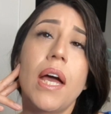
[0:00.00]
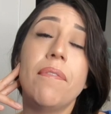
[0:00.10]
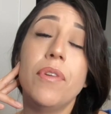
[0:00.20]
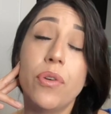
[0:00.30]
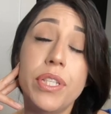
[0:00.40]

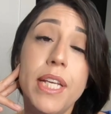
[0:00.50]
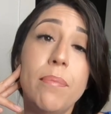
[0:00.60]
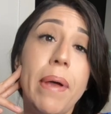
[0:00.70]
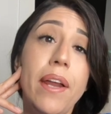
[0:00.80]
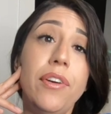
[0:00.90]

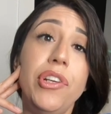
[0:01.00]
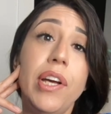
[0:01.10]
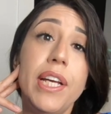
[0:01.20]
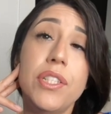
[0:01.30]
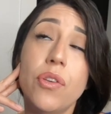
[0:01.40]
noticing a pattern you
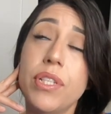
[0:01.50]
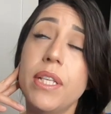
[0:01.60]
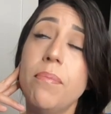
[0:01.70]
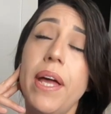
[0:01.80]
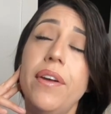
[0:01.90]
guys
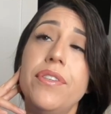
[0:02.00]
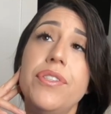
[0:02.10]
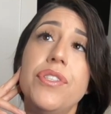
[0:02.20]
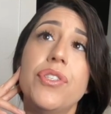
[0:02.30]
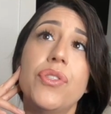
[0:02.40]
noticing
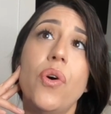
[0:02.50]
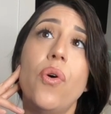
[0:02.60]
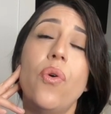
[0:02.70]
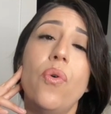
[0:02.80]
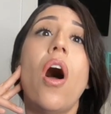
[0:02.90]
patterns
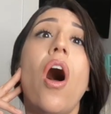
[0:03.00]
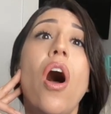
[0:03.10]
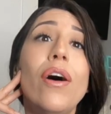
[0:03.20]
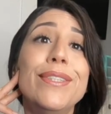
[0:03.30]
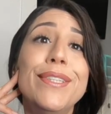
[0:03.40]
so
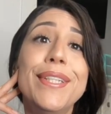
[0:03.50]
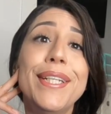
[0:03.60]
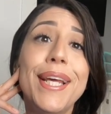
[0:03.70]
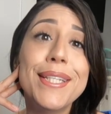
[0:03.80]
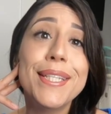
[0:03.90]
on to
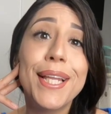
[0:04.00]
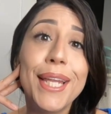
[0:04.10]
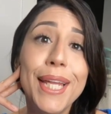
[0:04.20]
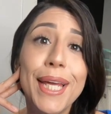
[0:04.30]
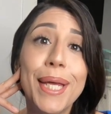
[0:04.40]
the next
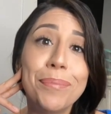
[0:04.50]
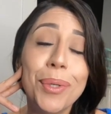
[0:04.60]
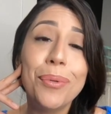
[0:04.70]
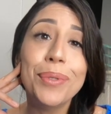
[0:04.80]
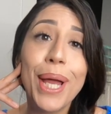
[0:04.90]
clip
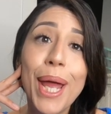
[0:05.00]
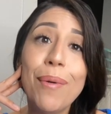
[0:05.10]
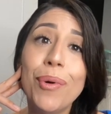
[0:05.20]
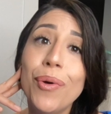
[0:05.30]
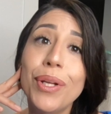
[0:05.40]

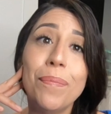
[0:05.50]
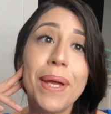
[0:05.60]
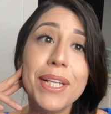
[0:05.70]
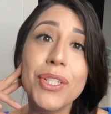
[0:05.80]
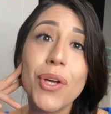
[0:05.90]
okay we're going to
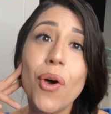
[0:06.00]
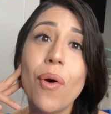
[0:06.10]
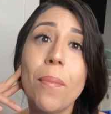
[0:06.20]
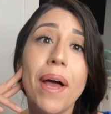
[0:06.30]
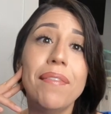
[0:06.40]

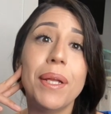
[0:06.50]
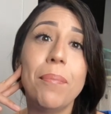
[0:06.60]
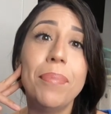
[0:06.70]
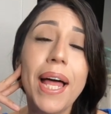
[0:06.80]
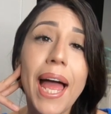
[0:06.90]
mexico i'm having
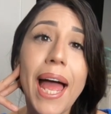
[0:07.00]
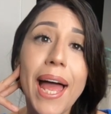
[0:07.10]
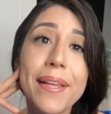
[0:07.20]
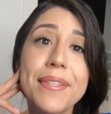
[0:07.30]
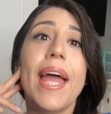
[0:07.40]
a
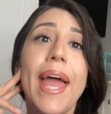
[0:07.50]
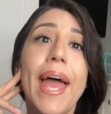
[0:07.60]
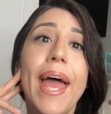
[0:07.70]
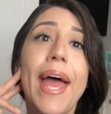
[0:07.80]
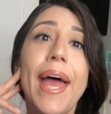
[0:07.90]
blast
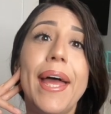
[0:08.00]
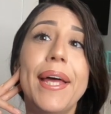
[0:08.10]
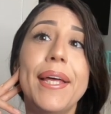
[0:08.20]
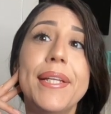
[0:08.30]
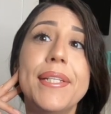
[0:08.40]

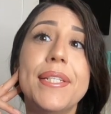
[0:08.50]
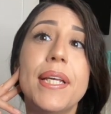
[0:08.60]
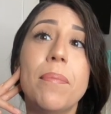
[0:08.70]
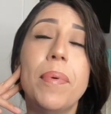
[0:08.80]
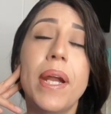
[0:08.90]
and
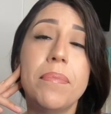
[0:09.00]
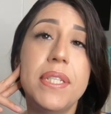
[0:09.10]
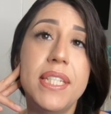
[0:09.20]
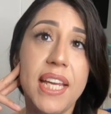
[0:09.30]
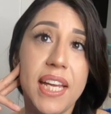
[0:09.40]
but i'm
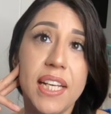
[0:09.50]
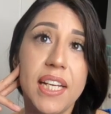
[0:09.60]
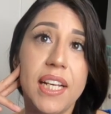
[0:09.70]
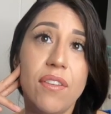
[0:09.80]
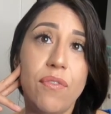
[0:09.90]

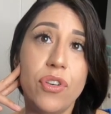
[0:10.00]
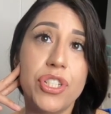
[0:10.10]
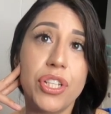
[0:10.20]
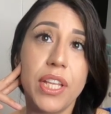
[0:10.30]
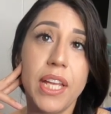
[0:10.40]
sick
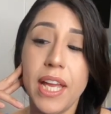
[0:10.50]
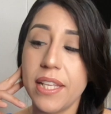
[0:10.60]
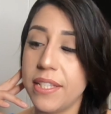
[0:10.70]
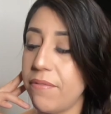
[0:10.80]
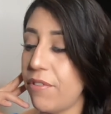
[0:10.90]
unfortunately
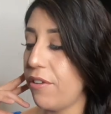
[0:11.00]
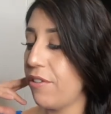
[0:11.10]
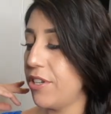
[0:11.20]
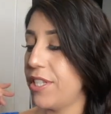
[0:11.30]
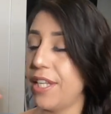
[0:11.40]
yes i'm very
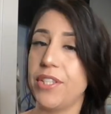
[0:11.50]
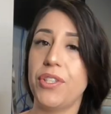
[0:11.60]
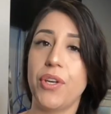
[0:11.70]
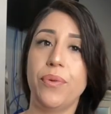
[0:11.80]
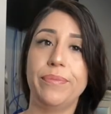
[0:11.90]
very sick
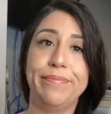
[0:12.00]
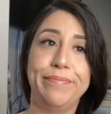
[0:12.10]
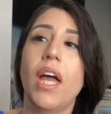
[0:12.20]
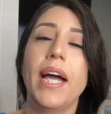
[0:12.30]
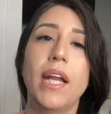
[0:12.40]
so
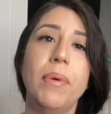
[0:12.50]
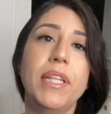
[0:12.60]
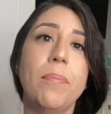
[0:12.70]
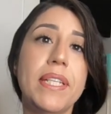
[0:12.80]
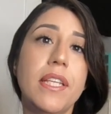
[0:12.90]
i gotta
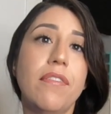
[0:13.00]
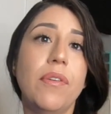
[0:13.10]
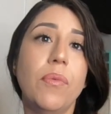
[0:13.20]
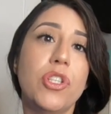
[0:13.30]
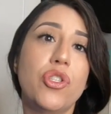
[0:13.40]
make the best out of
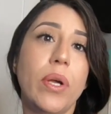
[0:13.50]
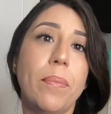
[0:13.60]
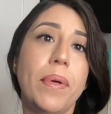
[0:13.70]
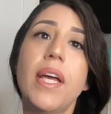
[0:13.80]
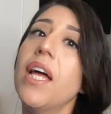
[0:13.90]
it with the
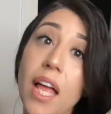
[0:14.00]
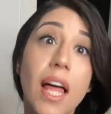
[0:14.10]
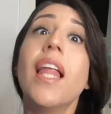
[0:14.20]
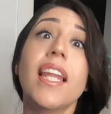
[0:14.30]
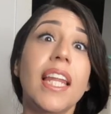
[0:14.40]
trip
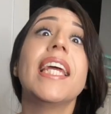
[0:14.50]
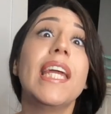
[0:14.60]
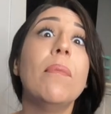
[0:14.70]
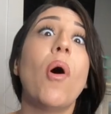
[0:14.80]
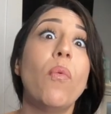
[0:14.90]

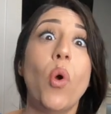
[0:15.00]
keep on